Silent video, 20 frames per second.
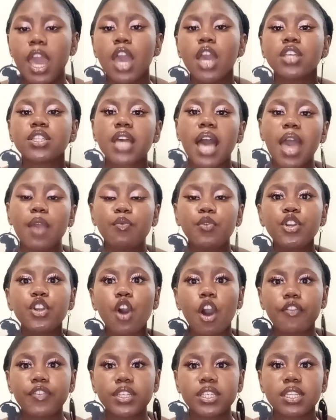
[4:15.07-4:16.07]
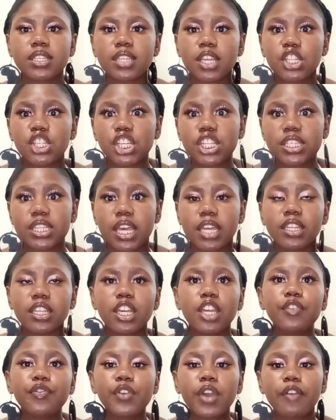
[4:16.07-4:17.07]
So I would obviously suggest that
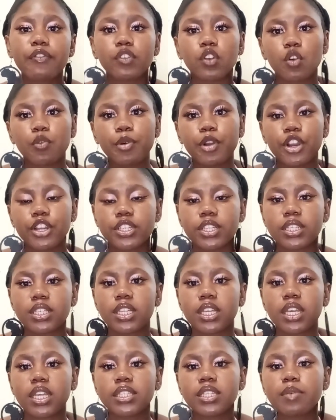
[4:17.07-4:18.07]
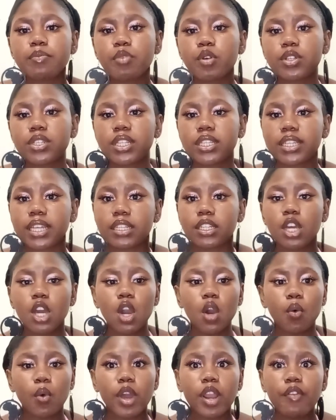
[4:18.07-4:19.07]
if you have low porosity, it's important that
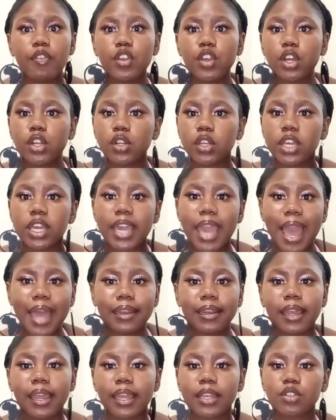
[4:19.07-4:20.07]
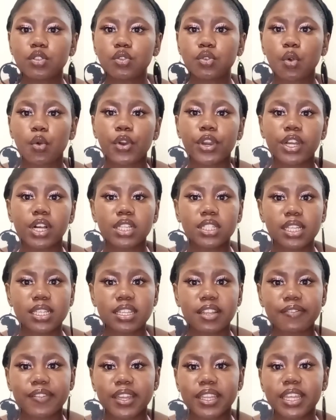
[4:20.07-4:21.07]
whenever you're looking at hair tutorials and
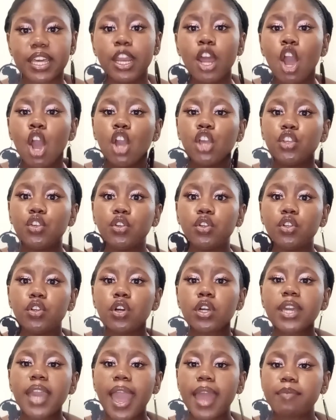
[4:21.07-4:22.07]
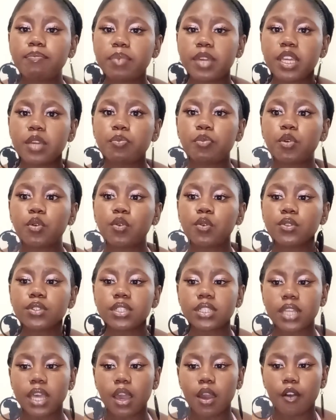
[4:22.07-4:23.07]
stuff like that, you look at people's